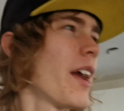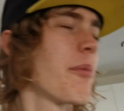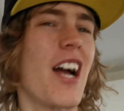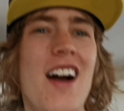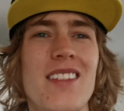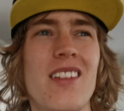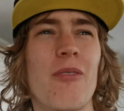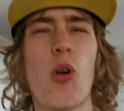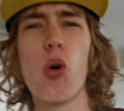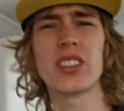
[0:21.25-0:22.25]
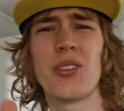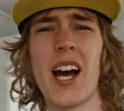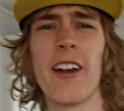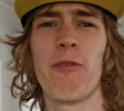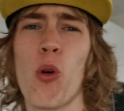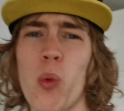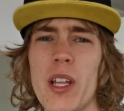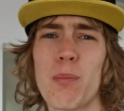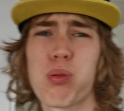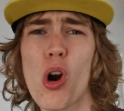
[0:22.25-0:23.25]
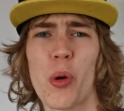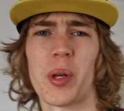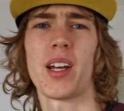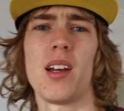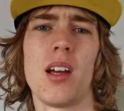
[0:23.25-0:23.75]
Why am I asking? Of course you can't afford one, you're broke.